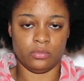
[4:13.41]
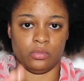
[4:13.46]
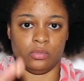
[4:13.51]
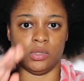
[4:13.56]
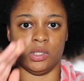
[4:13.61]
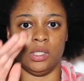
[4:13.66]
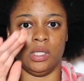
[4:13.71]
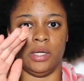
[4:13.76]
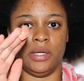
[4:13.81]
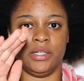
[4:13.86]

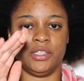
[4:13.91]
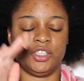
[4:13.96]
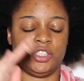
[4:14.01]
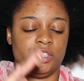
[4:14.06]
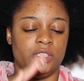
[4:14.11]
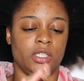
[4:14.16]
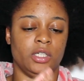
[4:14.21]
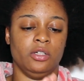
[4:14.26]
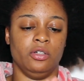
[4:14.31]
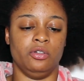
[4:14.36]
Well, I
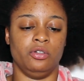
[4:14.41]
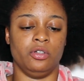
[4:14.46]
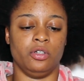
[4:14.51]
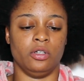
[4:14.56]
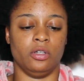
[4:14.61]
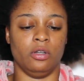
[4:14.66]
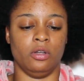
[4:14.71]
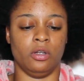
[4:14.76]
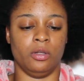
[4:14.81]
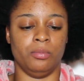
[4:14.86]
actually kind of took
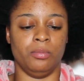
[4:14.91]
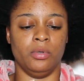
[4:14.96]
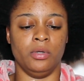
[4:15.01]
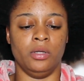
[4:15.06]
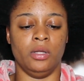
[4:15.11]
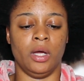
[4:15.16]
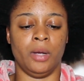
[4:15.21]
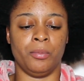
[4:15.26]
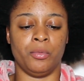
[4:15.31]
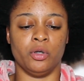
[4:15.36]
a lot,
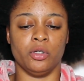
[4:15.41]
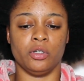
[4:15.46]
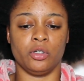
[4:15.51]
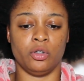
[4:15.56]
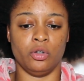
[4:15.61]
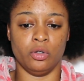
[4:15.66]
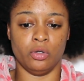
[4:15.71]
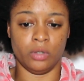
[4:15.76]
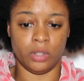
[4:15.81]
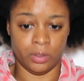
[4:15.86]
but I'm going to
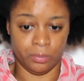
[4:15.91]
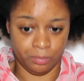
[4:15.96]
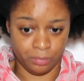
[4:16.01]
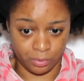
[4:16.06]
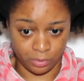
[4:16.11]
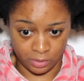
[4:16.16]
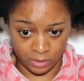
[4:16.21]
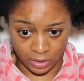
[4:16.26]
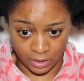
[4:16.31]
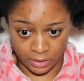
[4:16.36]
go and
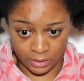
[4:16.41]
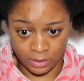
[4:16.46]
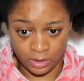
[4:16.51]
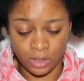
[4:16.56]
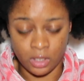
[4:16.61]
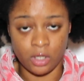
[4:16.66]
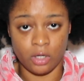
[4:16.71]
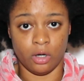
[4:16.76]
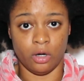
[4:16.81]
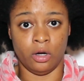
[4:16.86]
put that
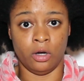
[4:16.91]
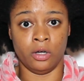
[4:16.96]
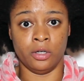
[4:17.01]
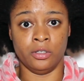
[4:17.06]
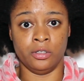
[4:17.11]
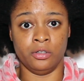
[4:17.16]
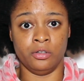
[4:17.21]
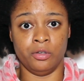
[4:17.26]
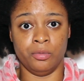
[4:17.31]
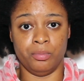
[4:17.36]

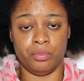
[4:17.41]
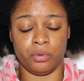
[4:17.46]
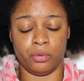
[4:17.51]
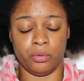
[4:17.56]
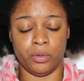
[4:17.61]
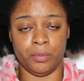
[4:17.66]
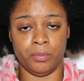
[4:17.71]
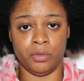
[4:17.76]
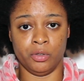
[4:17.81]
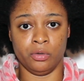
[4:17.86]
on the
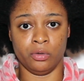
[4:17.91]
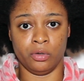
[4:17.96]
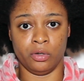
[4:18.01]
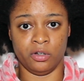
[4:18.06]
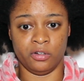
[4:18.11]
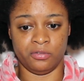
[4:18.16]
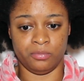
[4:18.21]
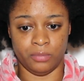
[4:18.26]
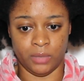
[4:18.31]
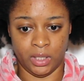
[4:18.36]
perimeter
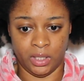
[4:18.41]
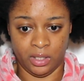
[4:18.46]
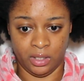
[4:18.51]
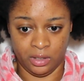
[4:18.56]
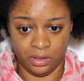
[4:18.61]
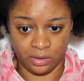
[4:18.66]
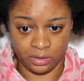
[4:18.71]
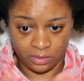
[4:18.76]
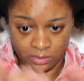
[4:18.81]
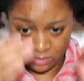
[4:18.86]
of my
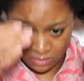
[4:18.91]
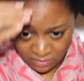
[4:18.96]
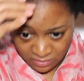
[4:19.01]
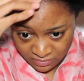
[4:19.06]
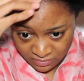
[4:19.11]
hair.